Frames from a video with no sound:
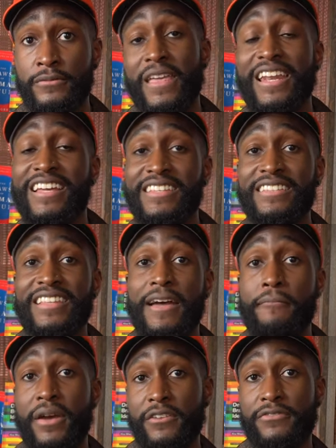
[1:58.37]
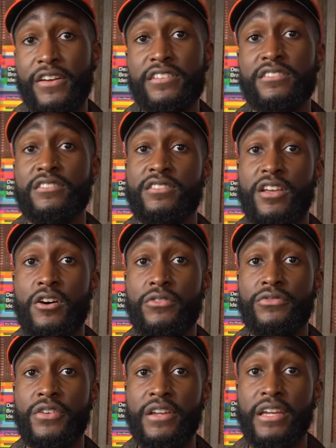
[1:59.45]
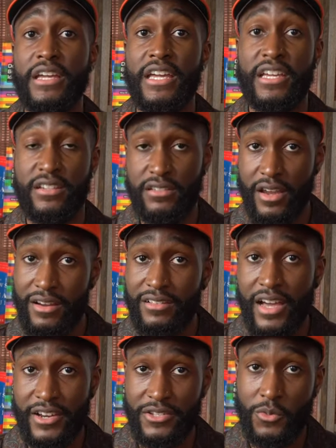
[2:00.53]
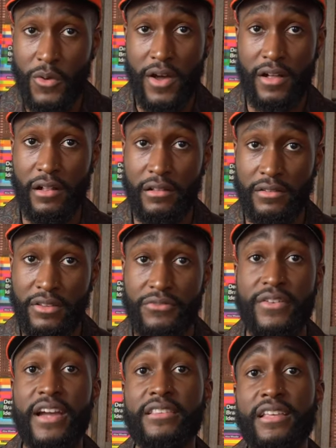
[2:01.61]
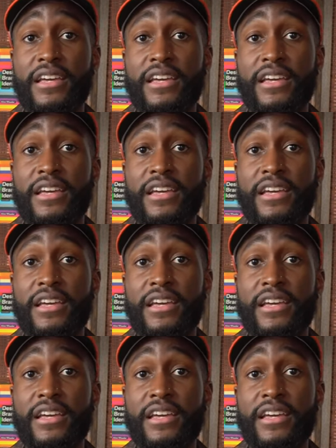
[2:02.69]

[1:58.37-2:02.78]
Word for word: And I think that manifests itself in his hairline as well. The fact